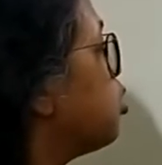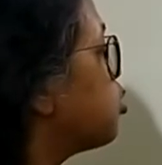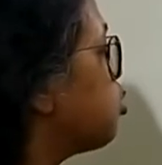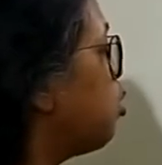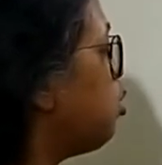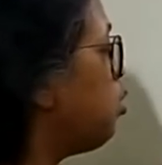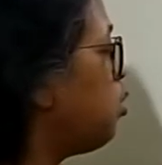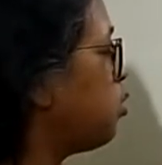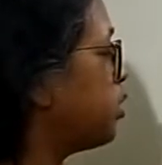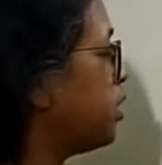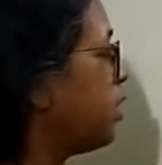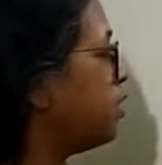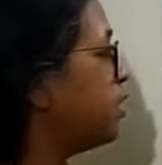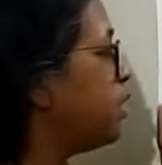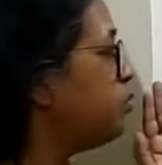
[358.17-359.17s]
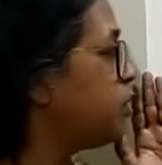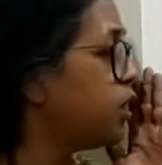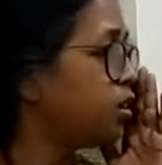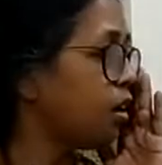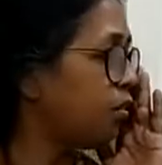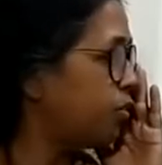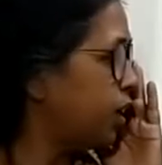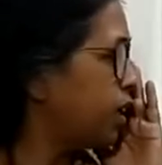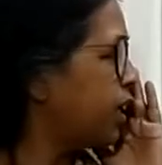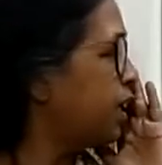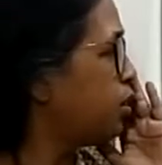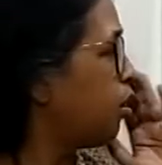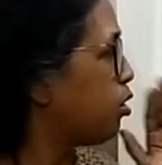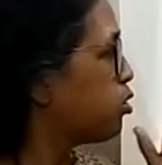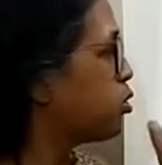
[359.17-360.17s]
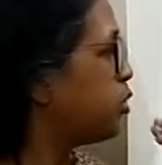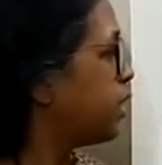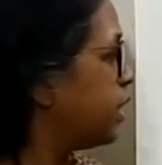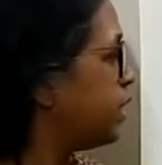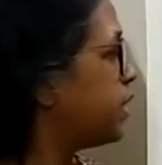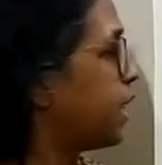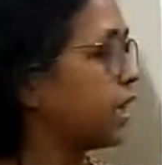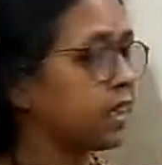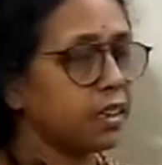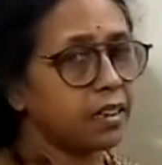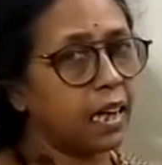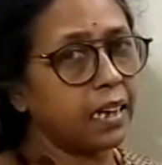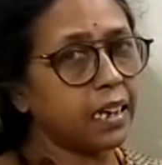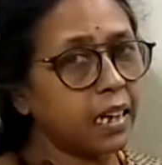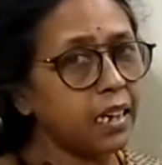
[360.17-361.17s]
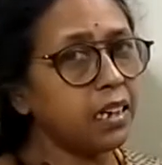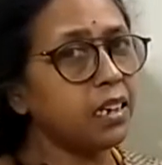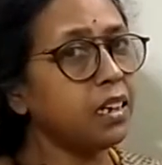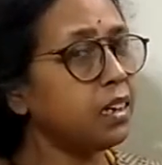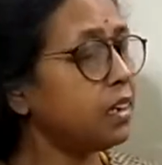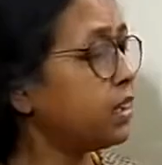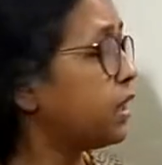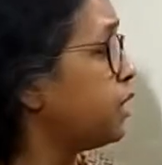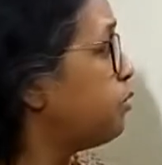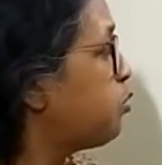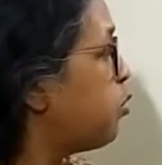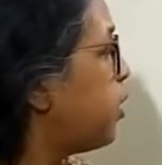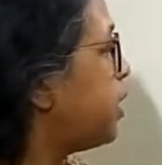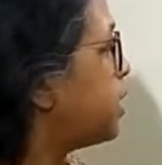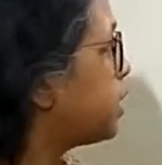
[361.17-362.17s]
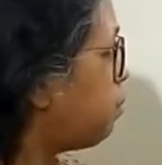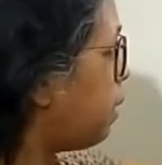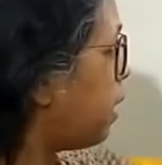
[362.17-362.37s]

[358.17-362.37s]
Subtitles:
So the duties of the king also, he is influenced